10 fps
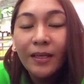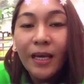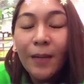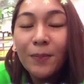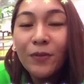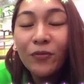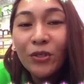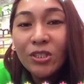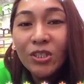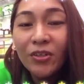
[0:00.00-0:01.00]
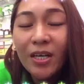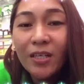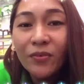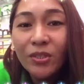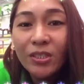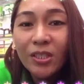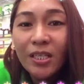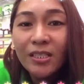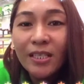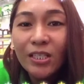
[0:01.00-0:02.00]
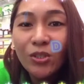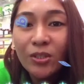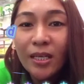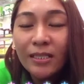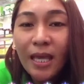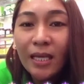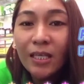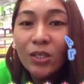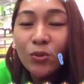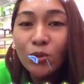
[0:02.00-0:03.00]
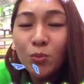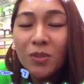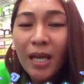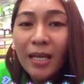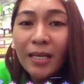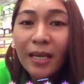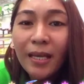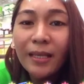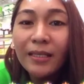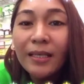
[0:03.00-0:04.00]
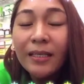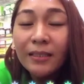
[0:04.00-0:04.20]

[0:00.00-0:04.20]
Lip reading: Happy first year anniversary, Sacho Terazaki YouTube channel.